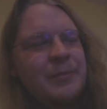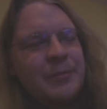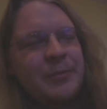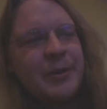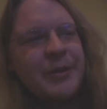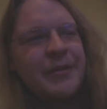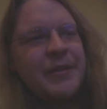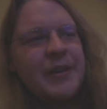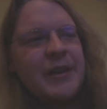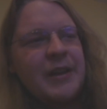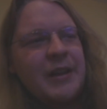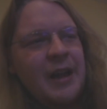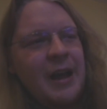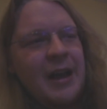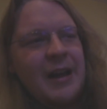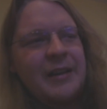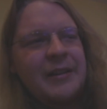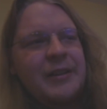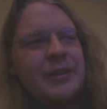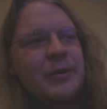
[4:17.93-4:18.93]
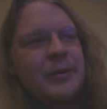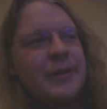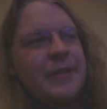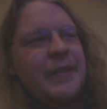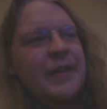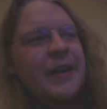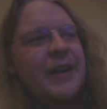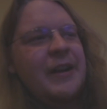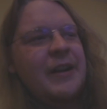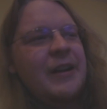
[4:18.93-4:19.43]
put the audio
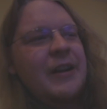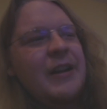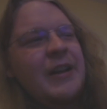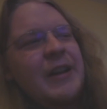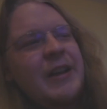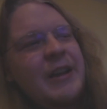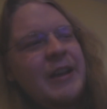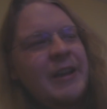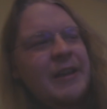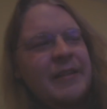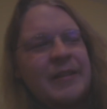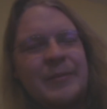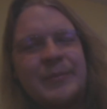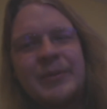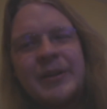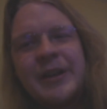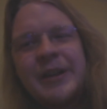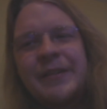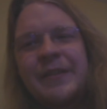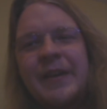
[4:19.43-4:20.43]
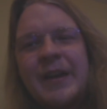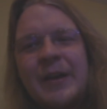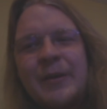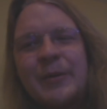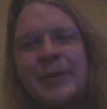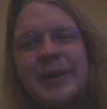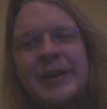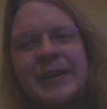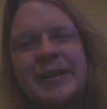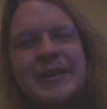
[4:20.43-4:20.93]
in there, and then play it that
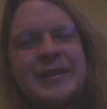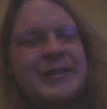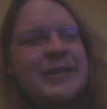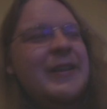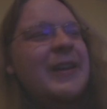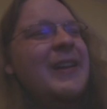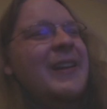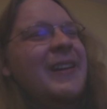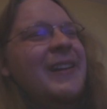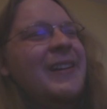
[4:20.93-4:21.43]
way. And